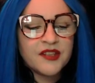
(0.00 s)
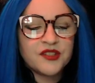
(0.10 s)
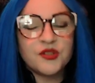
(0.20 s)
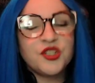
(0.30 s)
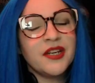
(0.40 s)

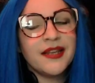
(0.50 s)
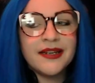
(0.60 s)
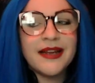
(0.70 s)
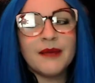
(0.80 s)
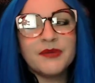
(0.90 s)
So she
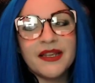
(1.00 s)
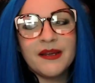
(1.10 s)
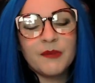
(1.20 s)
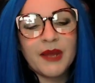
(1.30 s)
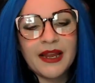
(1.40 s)
kidnaps
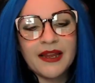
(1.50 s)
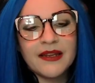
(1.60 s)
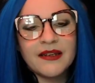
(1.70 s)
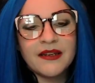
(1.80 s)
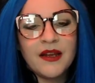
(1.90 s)
him
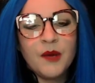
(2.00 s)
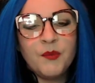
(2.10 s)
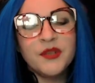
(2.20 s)
and